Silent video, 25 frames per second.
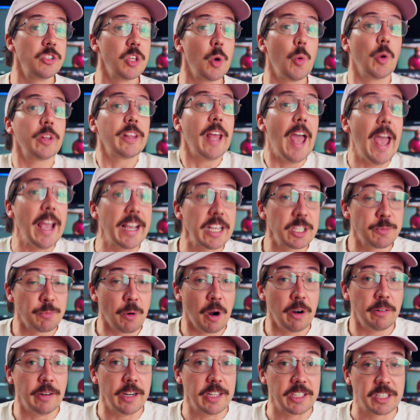So what the heck is
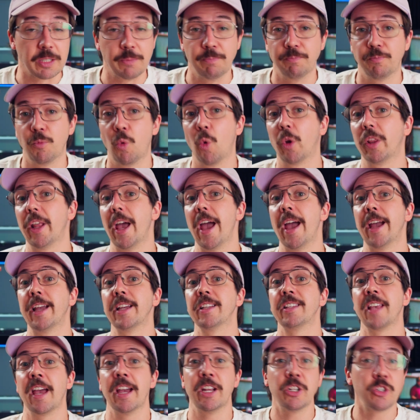ProRes? What the heck
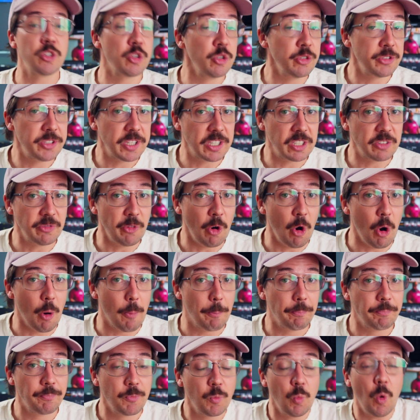is H.264?
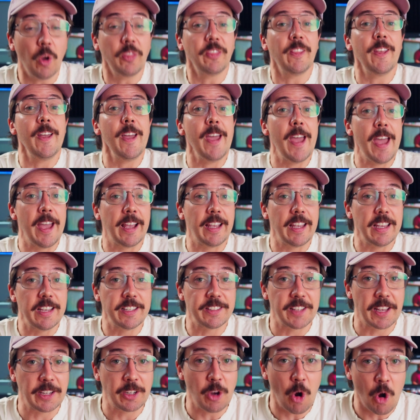What the heck
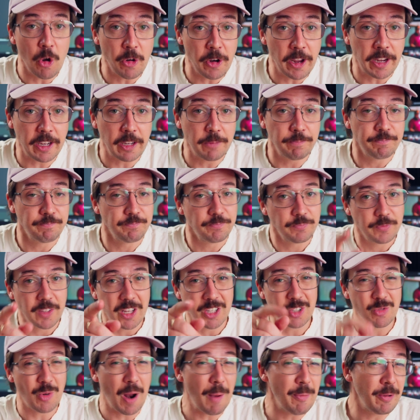is a codec?
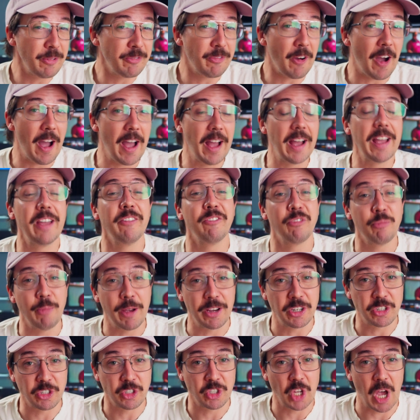It's rapid fire
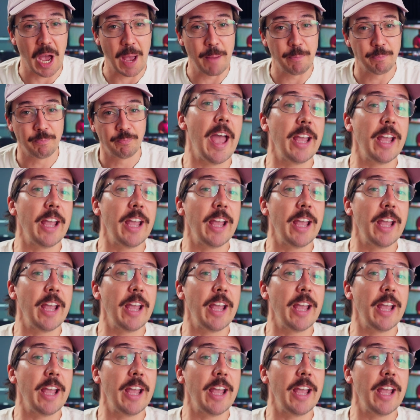information time.